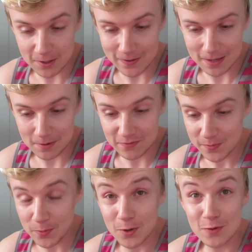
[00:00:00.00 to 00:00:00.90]
video came out
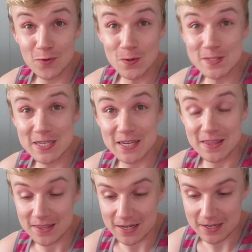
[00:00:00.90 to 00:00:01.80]
February
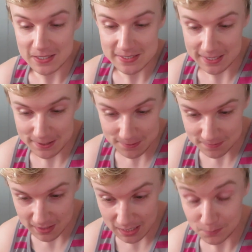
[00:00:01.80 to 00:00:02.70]
14th and it is
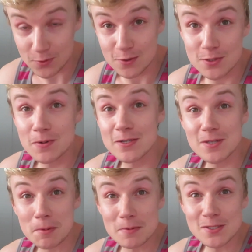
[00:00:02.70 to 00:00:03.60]
now April 12th,
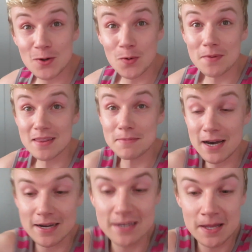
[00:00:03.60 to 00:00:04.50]
so I'm almost a whole month
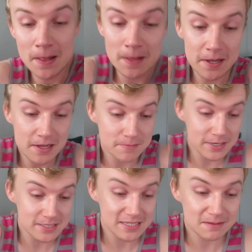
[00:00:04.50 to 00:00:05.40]
behind.
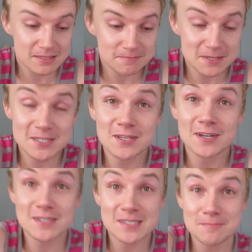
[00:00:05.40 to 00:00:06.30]
But Sam Smith's
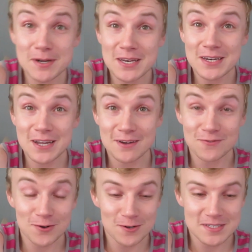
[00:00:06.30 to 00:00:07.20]
song, Somebody to Die
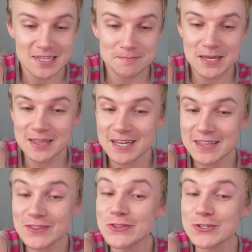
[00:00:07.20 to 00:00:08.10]
For, has hit me in
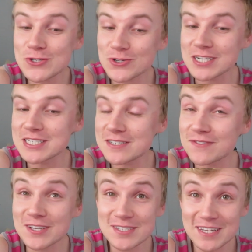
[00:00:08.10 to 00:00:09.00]
like the strangest
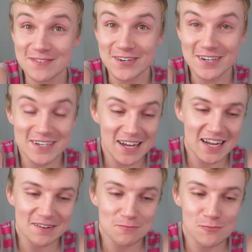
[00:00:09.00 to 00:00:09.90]
feels ever.
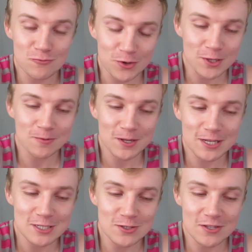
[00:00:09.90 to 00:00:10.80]
I really,
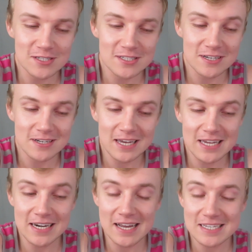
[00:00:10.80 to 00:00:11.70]
really enjoy this song,
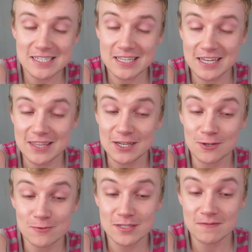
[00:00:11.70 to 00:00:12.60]
and I actually like the
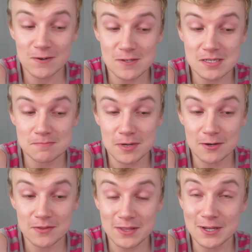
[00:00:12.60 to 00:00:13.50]
acoustic version
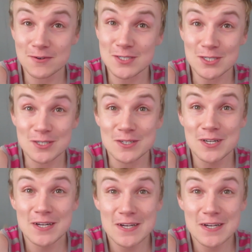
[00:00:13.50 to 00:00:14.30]
better than the original.